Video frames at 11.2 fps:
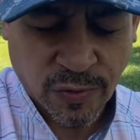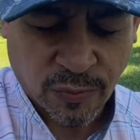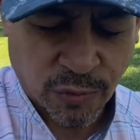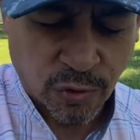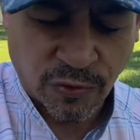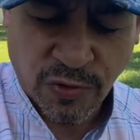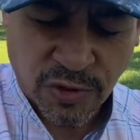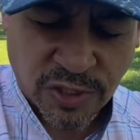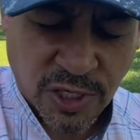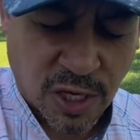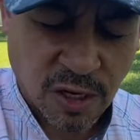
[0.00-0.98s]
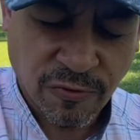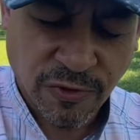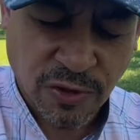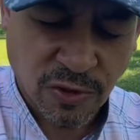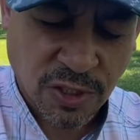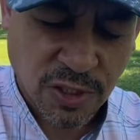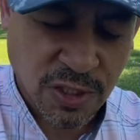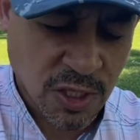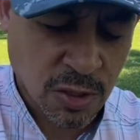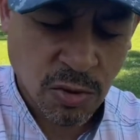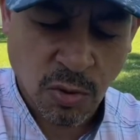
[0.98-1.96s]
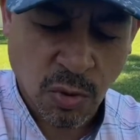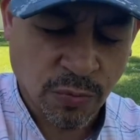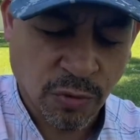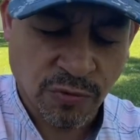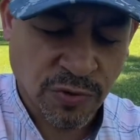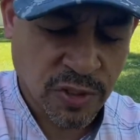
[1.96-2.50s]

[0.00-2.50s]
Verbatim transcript: improved yourself and you continue to improve